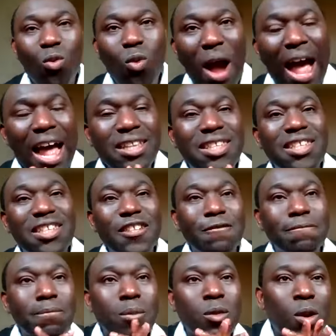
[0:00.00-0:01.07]
What?
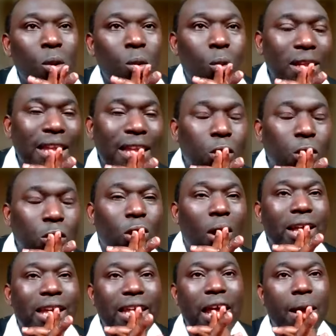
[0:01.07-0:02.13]
What are you
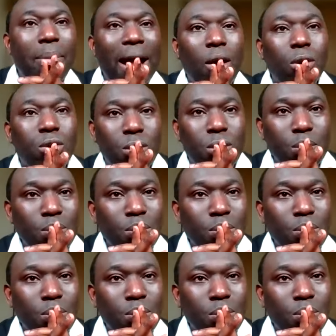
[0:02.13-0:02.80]
talking about?